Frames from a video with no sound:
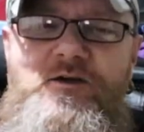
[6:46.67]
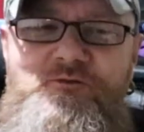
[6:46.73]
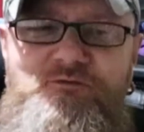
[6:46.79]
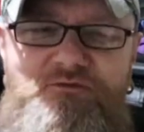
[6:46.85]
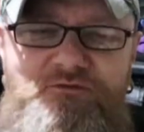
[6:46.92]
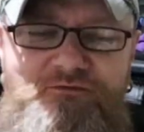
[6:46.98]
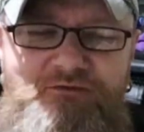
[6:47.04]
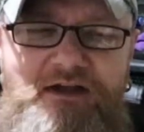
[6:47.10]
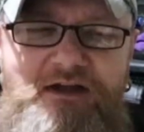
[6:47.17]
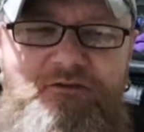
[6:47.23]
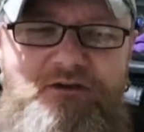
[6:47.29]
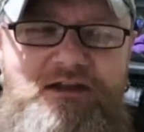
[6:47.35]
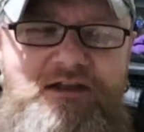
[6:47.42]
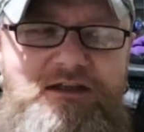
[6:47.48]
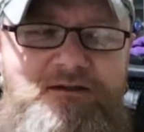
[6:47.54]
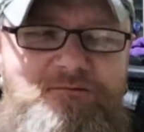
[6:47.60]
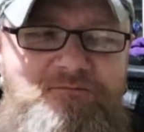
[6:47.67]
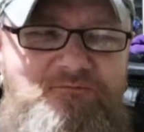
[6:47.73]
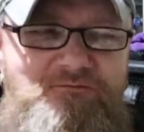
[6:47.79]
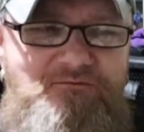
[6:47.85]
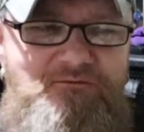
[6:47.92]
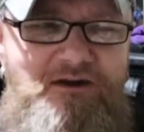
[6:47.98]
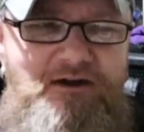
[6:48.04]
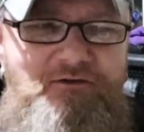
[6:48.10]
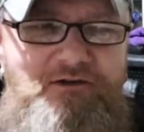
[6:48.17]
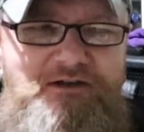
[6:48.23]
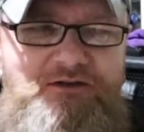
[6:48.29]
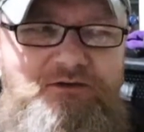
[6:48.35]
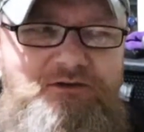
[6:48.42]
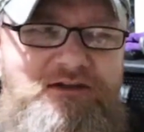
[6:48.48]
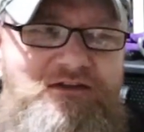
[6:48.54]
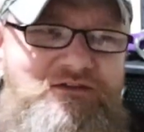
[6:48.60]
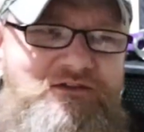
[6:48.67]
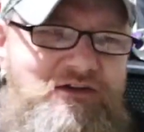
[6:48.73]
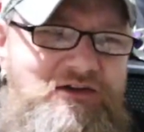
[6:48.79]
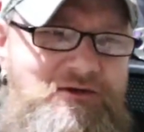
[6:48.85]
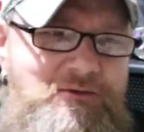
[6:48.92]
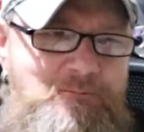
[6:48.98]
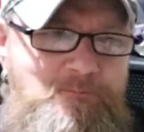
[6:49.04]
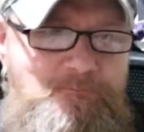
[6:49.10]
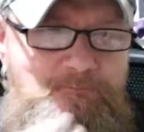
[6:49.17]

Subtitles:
Very, very good indeed.